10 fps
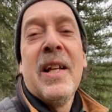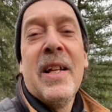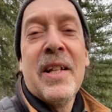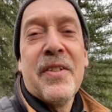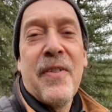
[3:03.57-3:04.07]

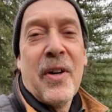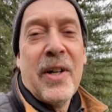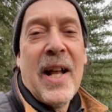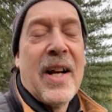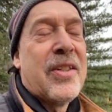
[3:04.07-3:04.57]

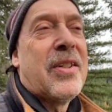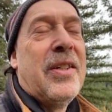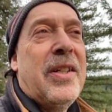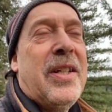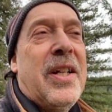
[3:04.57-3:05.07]

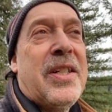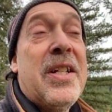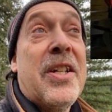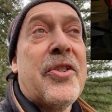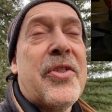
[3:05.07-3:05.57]
It's
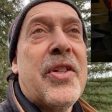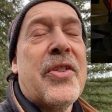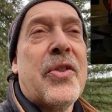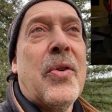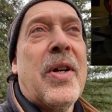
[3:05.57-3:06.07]
an interesting
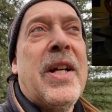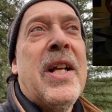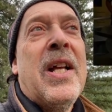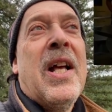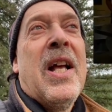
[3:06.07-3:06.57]
story.
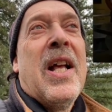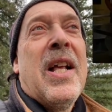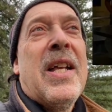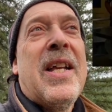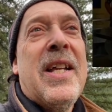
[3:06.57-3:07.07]

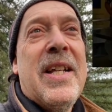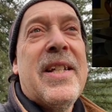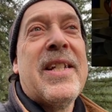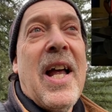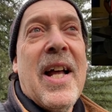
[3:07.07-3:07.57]
He
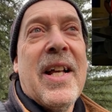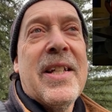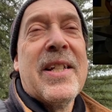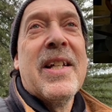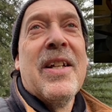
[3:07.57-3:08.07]

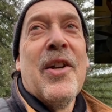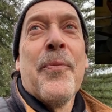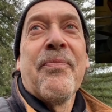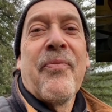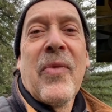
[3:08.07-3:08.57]
says
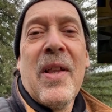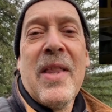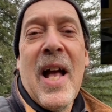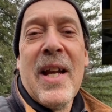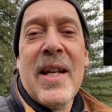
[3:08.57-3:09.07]

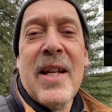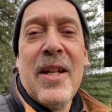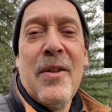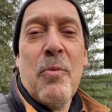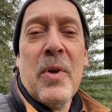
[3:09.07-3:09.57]
that
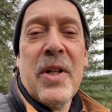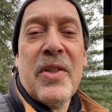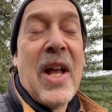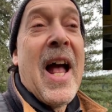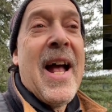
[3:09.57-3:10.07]
he
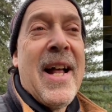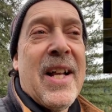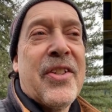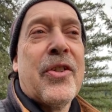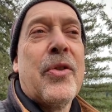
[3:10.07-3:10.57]
was
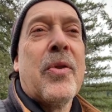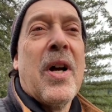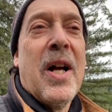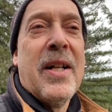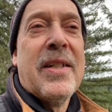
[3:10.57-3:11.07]
asked to
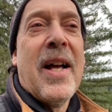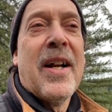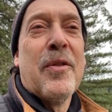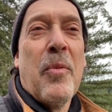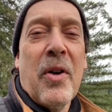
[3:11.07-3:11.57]

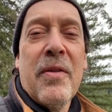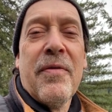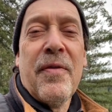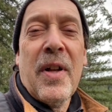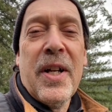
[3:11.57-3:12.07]
contact Martin
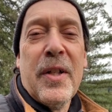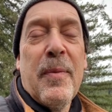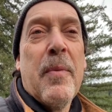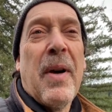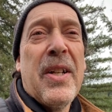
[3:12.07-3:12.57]

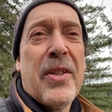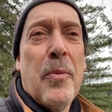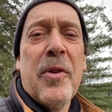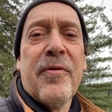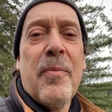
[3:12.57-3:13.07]
Fleischmann by
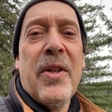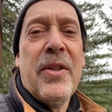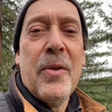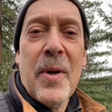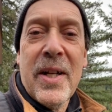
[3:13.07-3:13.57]
someone from the
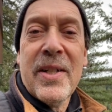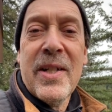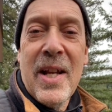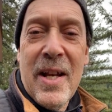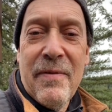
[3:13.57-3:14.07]
U.S.
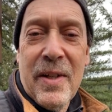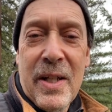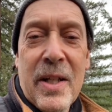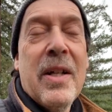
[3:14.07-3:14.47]
Navy.